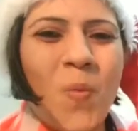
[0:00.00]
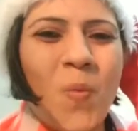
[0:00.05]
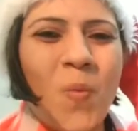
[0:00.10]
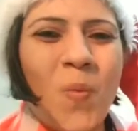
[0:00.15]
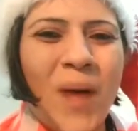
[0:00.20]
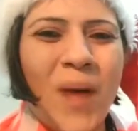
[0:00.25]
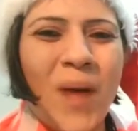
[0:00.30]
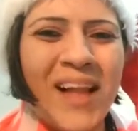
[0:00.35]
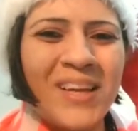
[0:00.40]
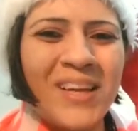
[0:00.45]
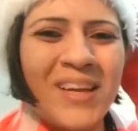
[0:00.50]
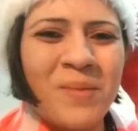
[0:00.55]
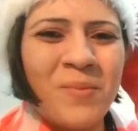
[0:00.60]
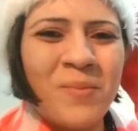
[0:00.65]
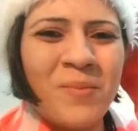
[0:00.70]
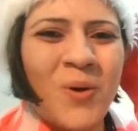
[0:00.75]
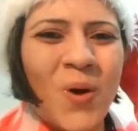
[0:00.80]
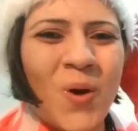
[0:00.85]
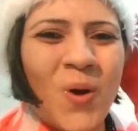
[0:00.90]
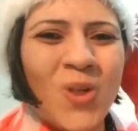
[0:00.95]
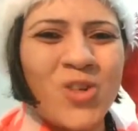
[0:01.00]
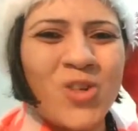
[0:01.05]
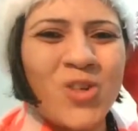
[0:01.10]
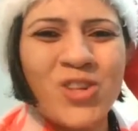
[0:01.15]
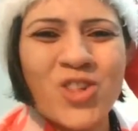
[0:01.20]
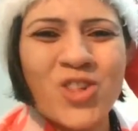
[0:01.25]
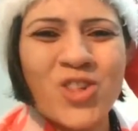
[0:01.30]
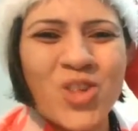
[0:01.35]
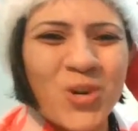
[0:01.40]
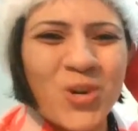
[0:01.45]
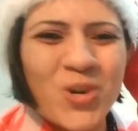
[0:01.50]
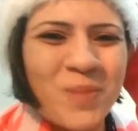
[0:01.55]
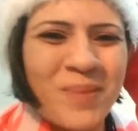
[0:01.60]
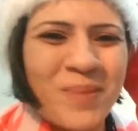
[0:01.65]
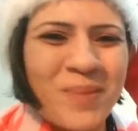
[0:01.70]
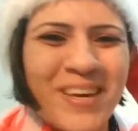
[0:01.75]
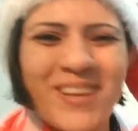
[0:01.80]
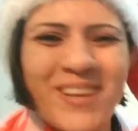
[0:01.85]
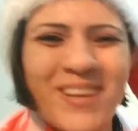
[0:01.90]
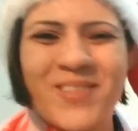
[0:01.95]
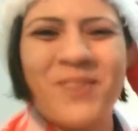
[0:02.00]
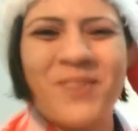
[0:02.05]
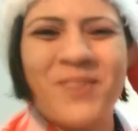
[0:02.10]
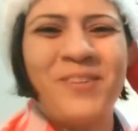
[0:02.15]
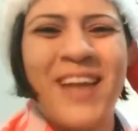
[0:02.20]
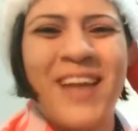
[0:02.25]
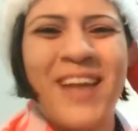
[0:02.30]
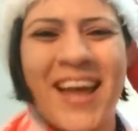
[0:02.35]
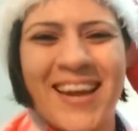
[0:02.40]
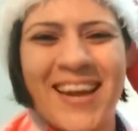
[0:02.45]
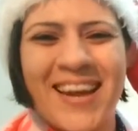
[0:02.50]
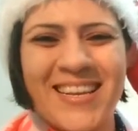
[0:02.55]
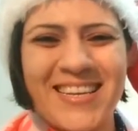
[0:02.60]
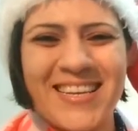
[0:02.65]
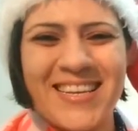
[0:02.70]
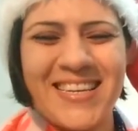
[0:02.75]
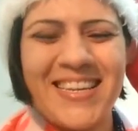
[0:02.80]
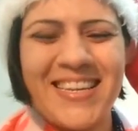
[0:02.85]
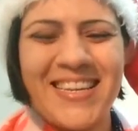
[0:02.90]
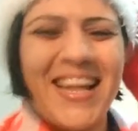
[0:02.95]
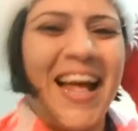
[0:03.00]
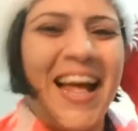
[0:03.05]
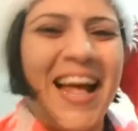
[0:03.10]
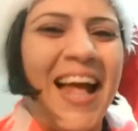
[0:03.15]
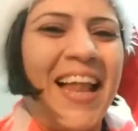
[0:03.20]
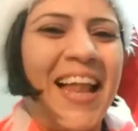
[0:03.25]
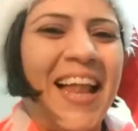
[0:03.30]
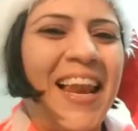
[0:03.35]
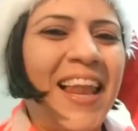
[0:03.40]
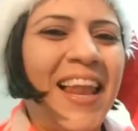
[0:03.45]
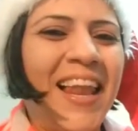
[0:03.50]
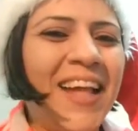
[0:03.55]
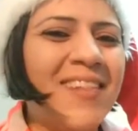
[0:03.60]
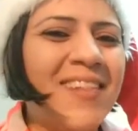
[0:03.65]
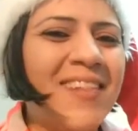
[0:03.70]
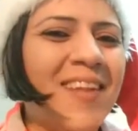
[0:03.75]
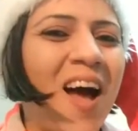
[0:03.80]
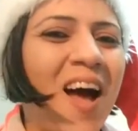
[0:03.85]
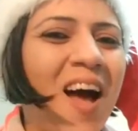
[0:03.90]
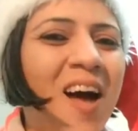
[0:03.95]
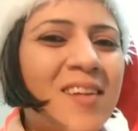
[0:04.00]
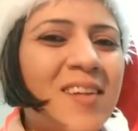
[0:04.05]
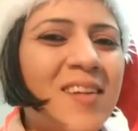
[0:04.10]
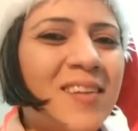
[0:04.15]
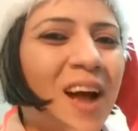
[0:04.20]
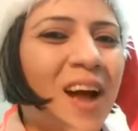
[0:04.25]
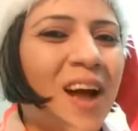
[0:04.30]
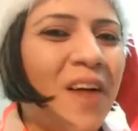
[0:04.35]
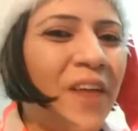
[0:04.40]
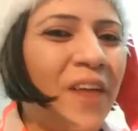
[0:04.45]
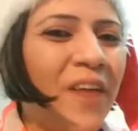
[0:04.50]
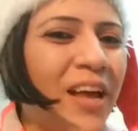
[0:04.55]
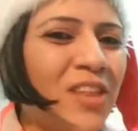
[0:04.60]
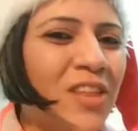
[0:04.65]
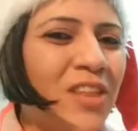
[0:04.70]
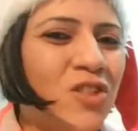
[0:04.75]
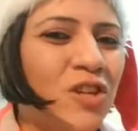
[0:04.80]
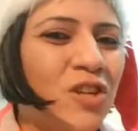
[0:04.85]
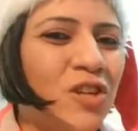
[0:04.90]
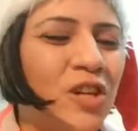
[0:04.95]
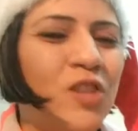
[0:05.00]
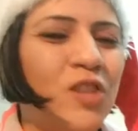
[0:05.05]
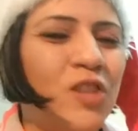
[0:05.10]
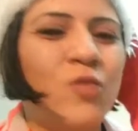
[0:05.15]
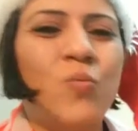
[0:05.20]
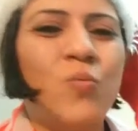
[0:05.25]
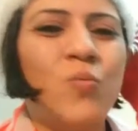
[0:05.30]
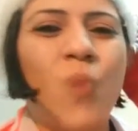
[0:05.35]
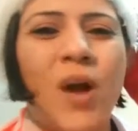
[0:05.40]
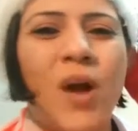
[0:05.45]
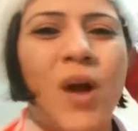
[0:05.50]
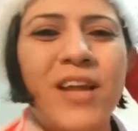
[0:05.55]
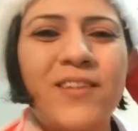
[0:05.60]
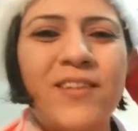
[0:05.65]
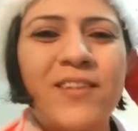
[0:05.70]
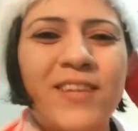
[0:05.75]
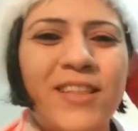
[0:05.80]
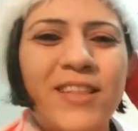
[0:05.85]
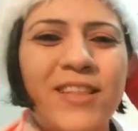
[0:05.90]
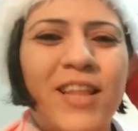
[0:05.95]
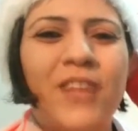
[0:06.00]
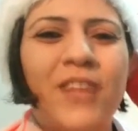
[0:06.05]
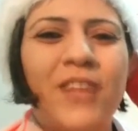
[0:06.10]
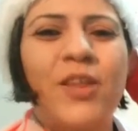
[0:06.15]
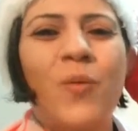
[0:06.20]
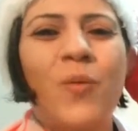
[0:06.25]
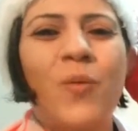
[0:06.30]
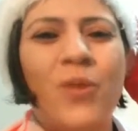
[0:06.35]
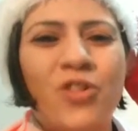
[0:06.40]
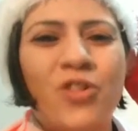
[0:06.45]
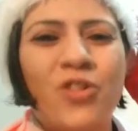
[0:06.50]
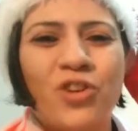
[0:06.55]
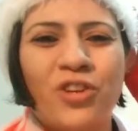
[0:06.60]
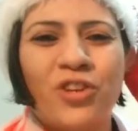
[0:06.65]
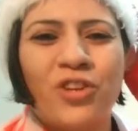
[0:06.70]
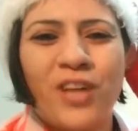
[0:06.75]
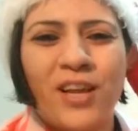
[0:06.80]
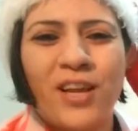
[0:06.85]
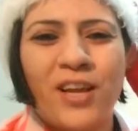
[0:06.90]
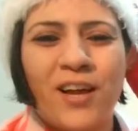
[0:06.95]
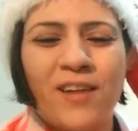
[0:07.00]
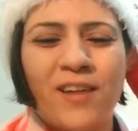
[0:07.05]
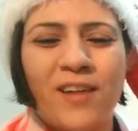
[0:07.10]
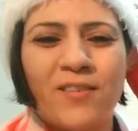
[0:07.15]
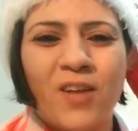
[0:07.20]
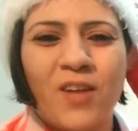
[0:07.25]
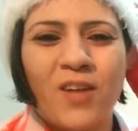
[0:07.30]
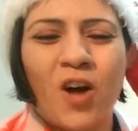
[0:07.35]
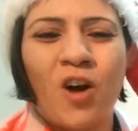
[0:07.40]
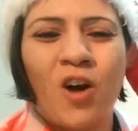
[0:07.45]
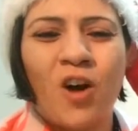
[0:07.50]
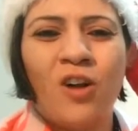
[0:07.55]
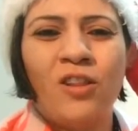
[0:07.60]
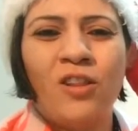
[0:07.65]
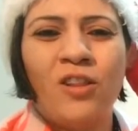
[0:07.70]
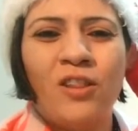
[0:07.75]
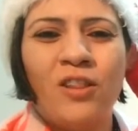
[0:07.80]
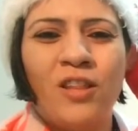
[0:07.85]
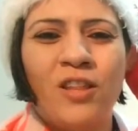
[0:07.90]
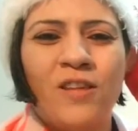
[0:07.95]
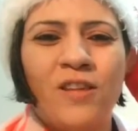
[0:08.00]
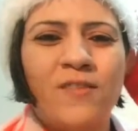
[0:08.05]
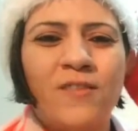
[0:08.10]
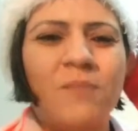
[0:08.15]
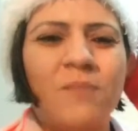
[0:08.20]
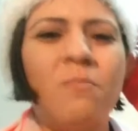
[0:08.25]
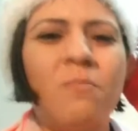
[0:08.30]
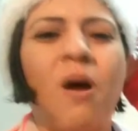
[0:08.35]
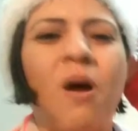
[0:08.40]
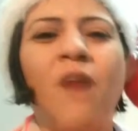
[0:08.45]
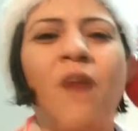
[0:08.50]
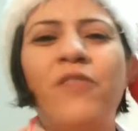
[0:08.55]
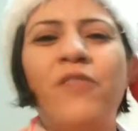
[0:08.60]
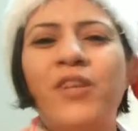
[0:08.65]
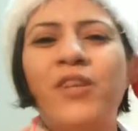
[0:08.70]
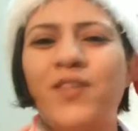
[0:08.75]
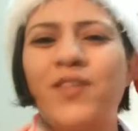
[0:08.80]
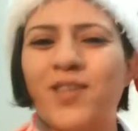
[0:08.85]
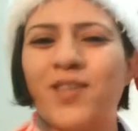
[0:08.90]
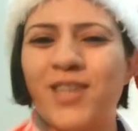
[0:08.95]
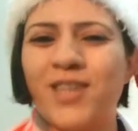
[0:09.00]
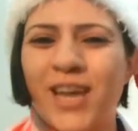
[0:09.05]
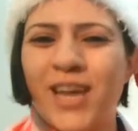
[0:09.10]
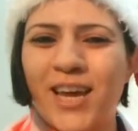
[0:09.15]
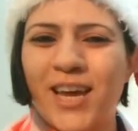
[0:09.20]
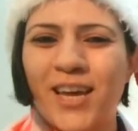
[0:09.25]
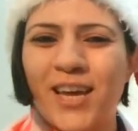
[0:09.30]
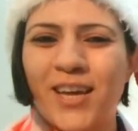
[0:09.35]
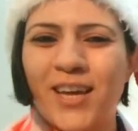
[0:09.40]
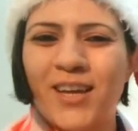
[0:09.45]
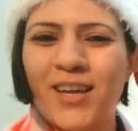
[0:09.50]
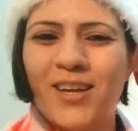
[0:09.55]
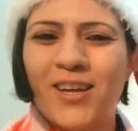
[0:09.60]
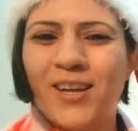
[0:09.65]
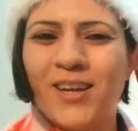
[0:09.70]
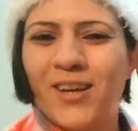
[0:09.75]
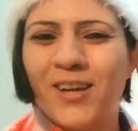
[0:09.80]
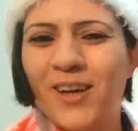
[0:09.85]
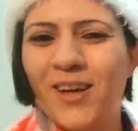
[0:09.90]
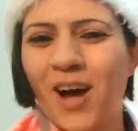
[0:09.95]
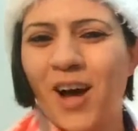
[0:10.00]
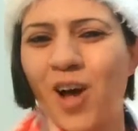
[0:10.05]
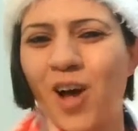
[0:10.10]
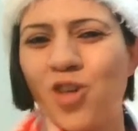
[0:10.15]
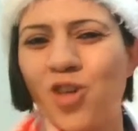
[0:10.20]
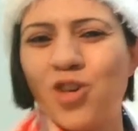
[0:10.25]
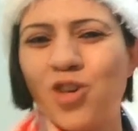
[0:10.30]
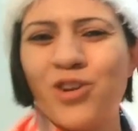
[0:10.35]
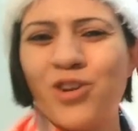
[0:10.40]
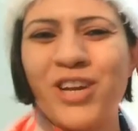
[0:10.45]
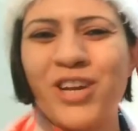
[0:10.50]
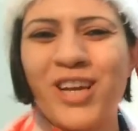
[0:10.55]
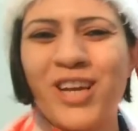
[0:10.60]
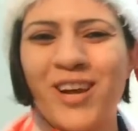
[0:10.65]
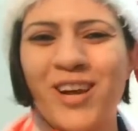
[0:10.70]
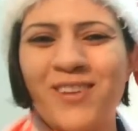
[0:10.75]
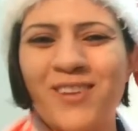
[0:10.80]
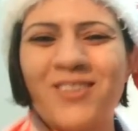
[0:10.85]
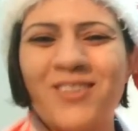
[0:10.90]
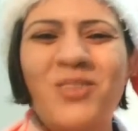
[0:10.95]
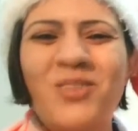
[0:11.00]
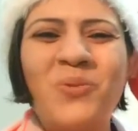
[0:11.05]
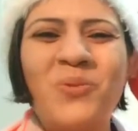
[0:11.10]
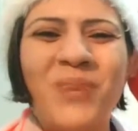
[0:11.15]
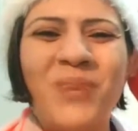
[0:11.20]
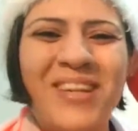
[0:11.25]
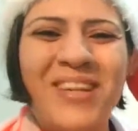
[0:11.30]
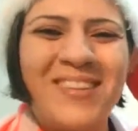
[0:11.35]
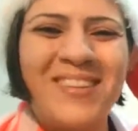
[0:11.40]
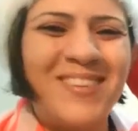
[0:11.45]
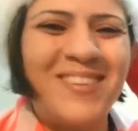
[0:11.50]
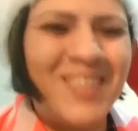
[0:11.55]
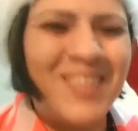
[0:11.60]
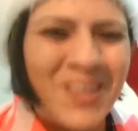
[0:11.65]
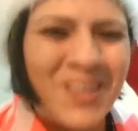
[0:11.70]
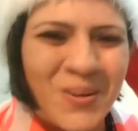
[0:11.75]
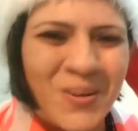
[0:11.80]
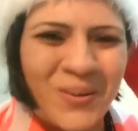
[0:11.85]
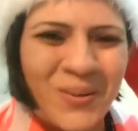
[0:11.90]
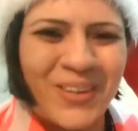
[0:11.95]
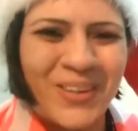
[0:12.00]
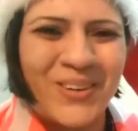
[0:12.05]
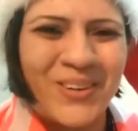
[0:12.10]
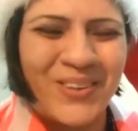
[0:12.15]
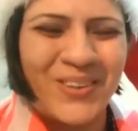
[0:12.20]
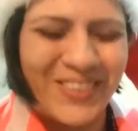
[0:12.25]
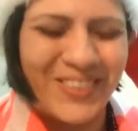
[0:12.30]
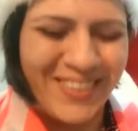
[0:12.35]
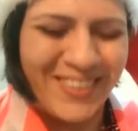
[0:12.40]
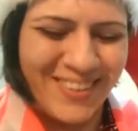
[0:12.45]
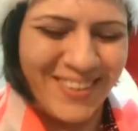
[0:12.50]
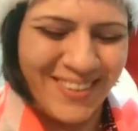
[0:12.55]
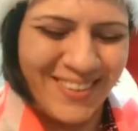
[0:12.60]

Welcome, gorgeous sugar beings of light. Let's ask our angels what is it that they wish to tell us on this marvelous day, ushering us towards the new year.